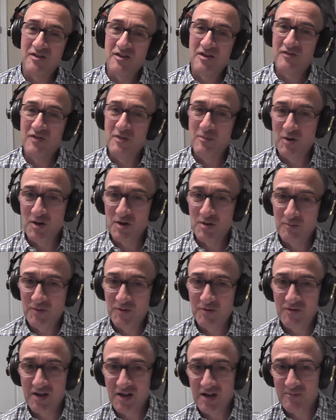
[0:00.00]
of the bottom
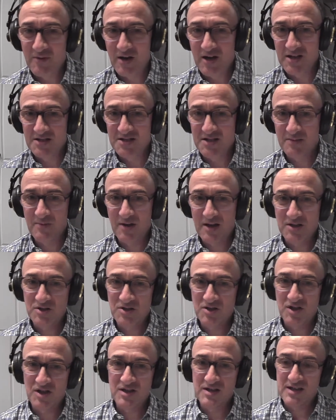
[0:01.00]
three, in my
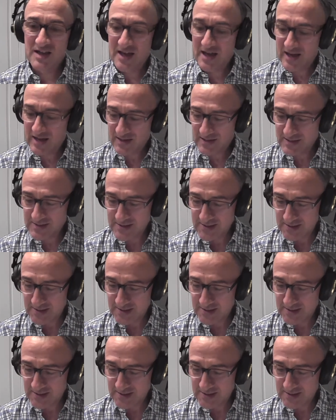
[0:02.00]
estimation. And